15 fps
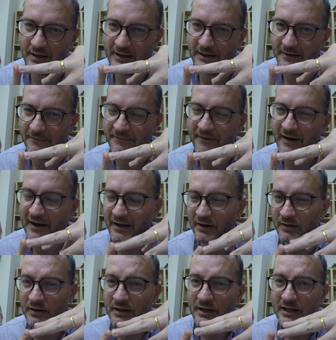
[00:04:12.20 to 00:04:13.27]

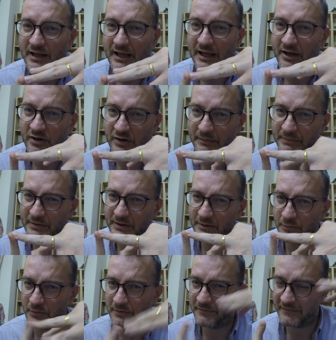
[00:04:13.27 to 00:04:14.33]
file encrypted
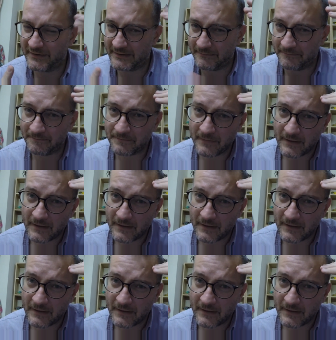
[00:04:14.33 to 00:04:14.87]
with Vim,